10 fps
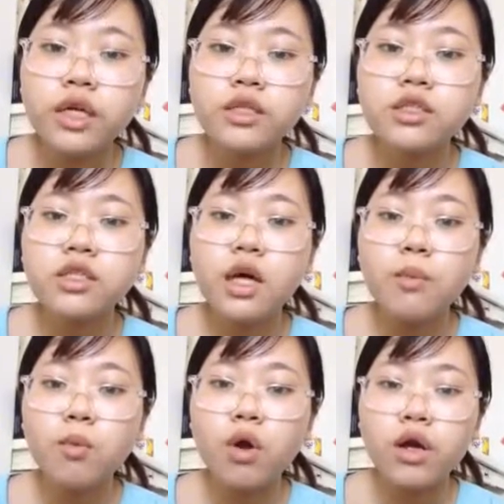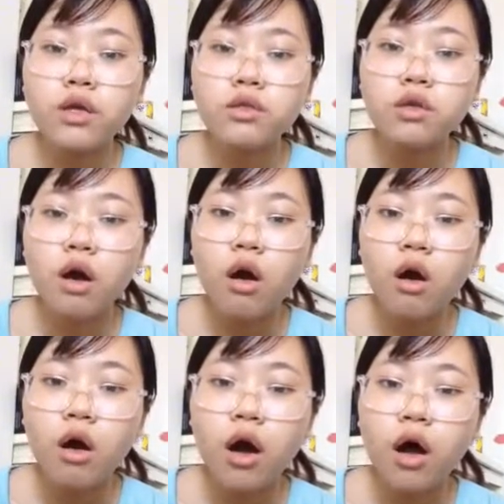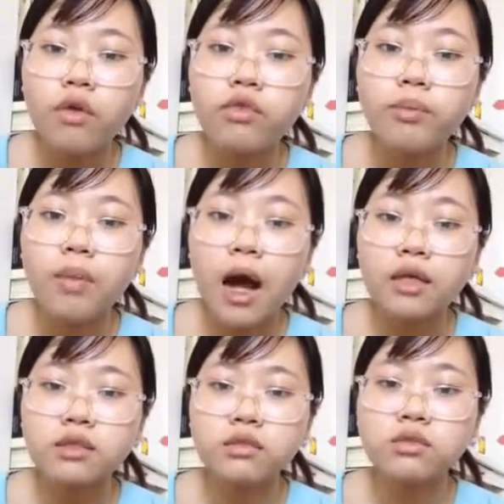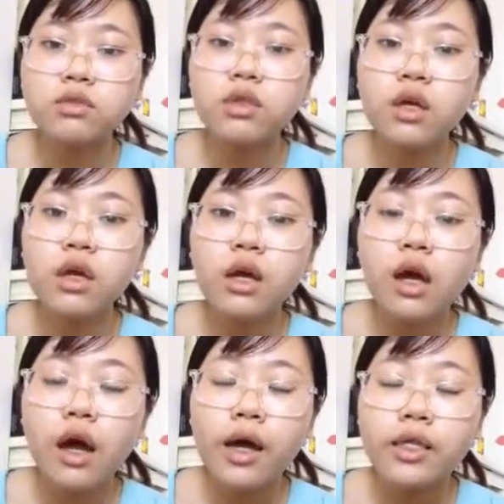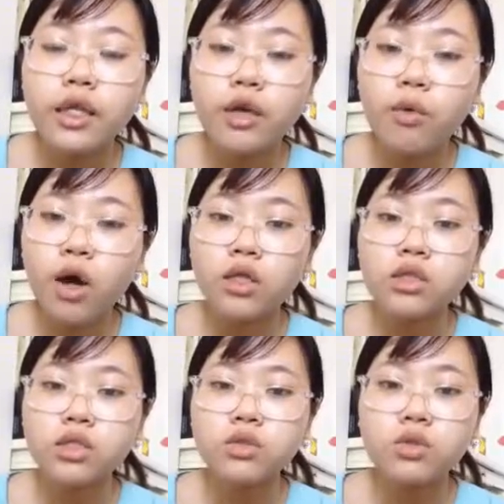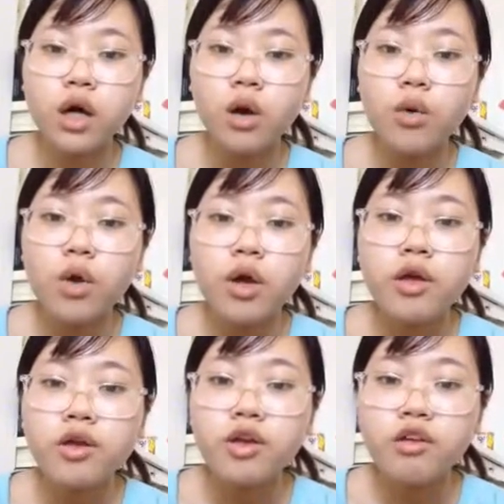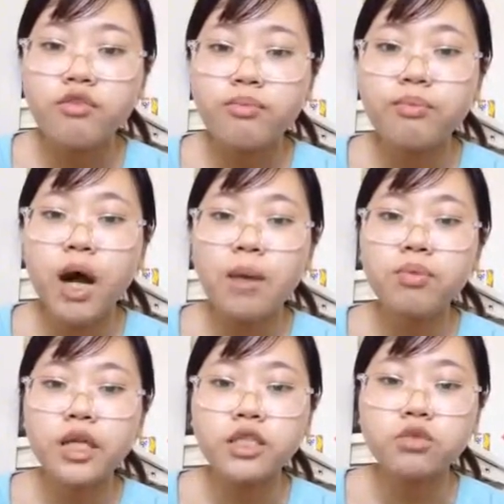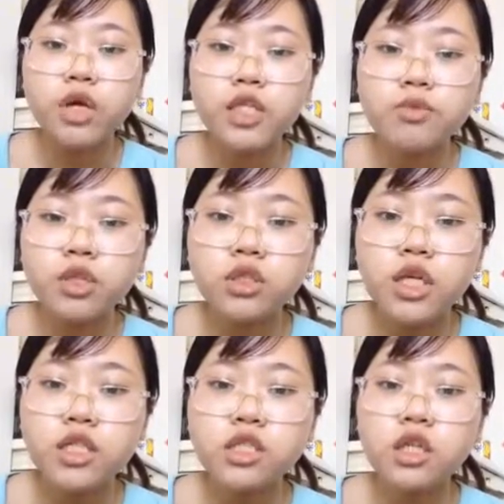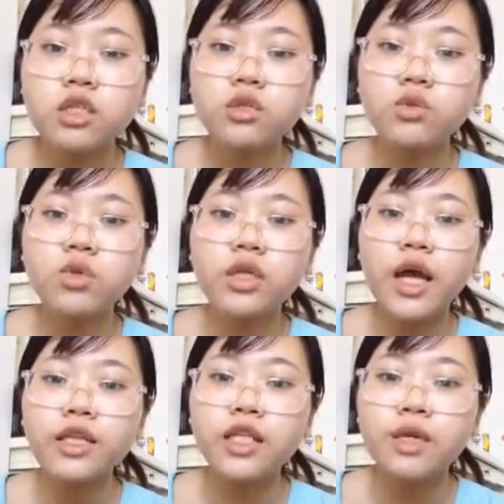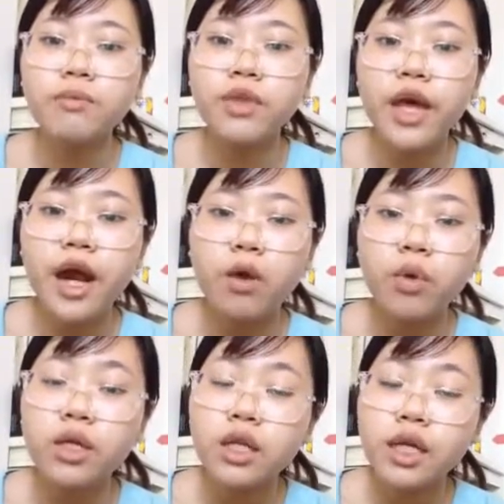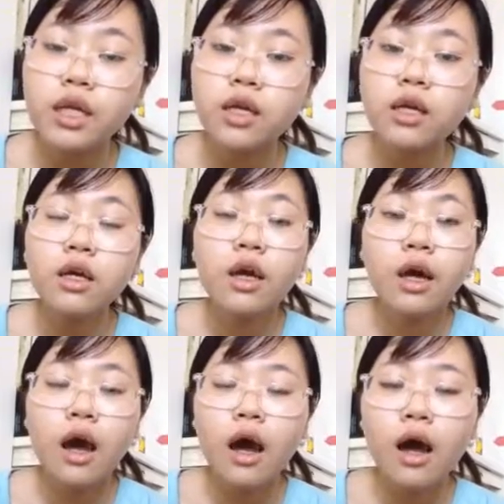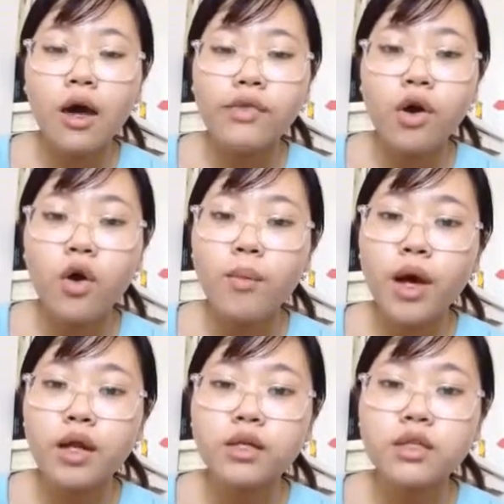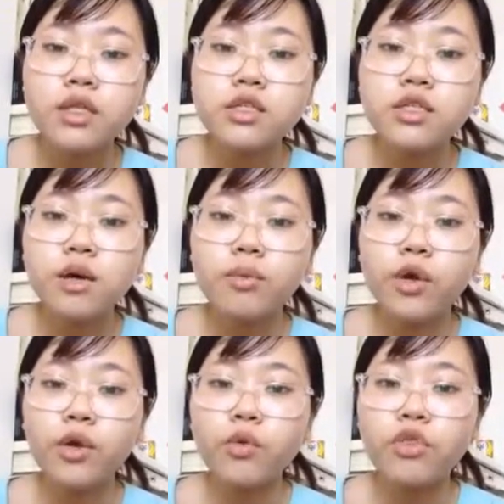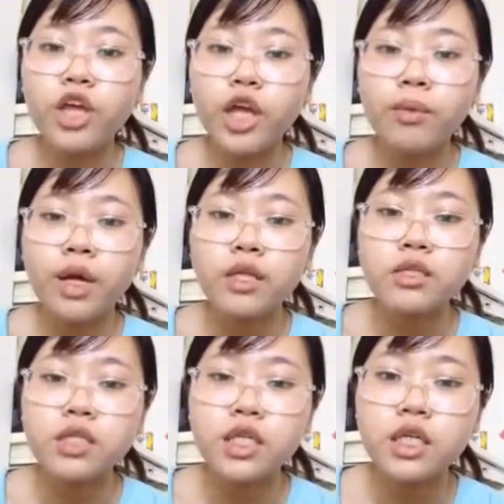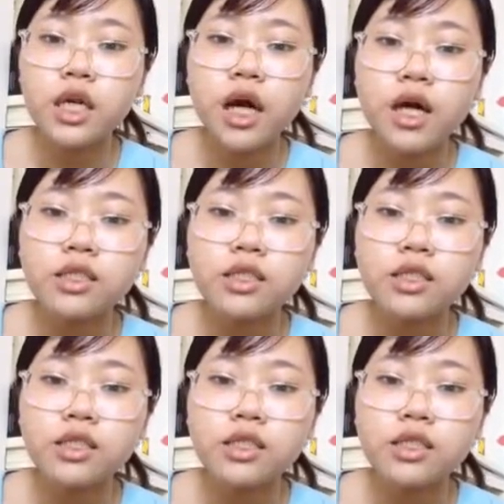take the subways or the bus, and he wanted to know if public transportation would get him there quickly. The woman disagreed with him, and she